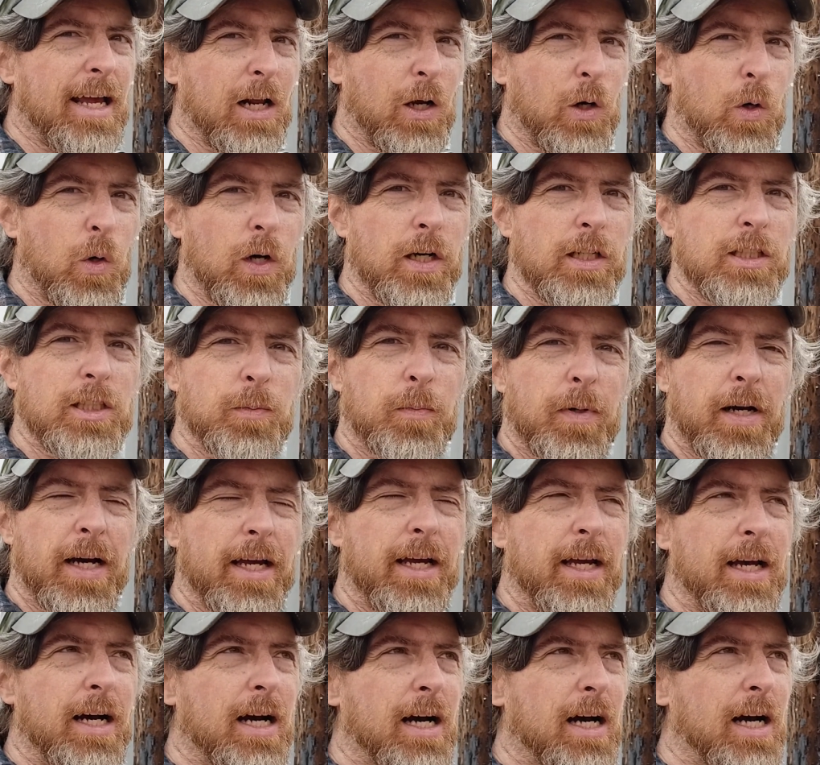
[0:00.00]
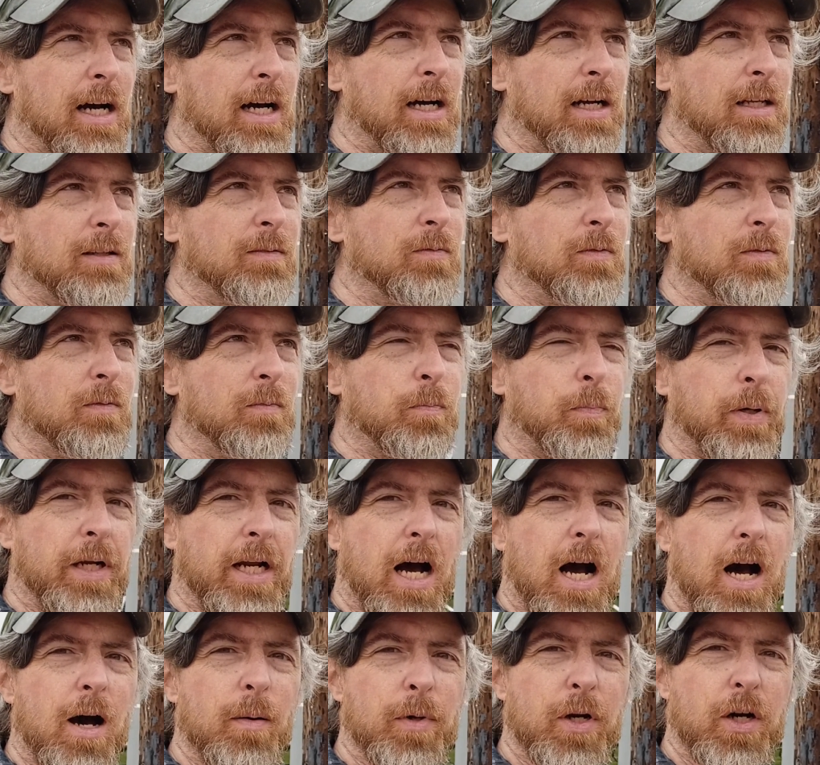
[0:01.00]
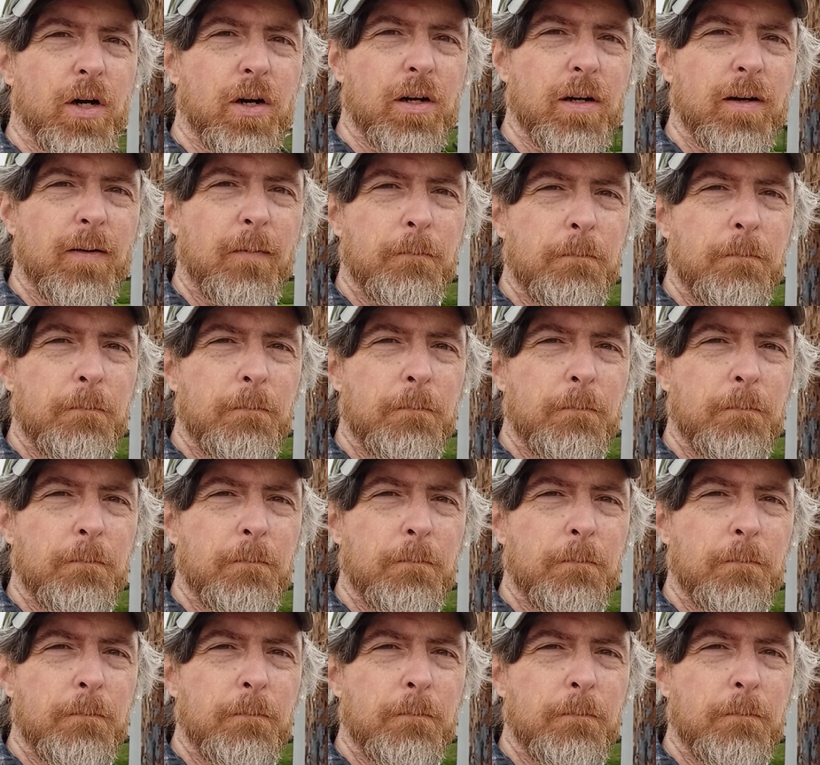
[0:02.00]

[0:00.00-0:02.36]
according to my pedometer,